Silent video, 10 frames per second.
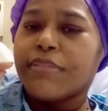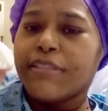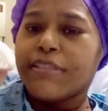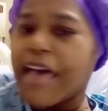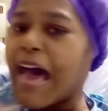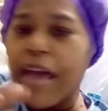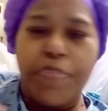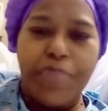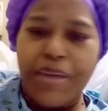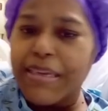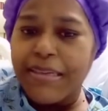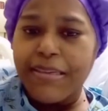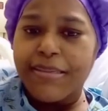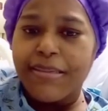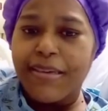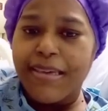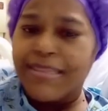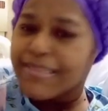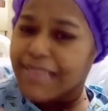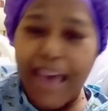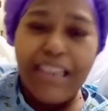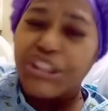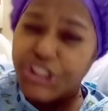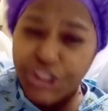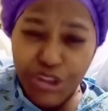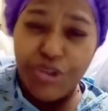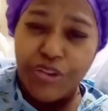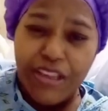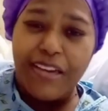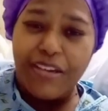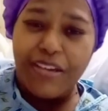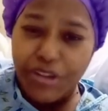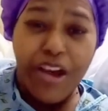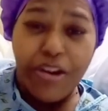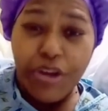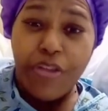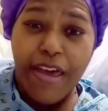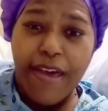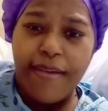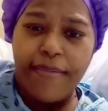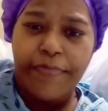Diabetes is not a sugar thing. Do y'all know that?